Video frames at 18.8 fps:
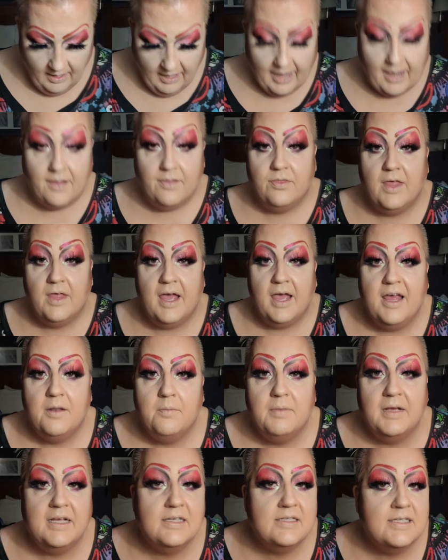And then
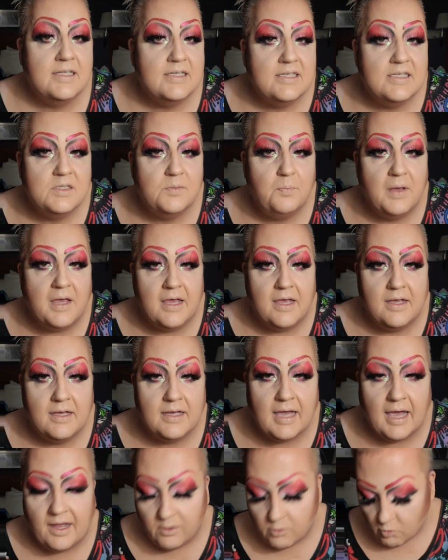because this is pink
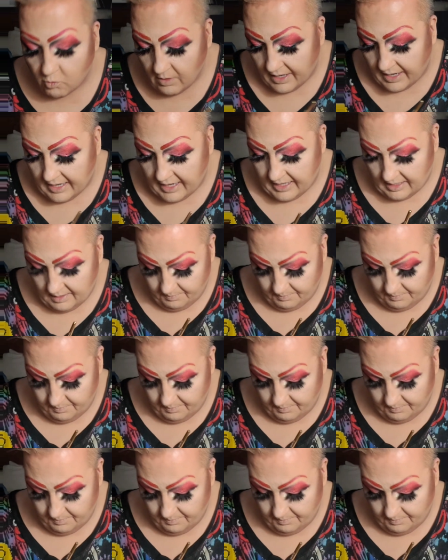and red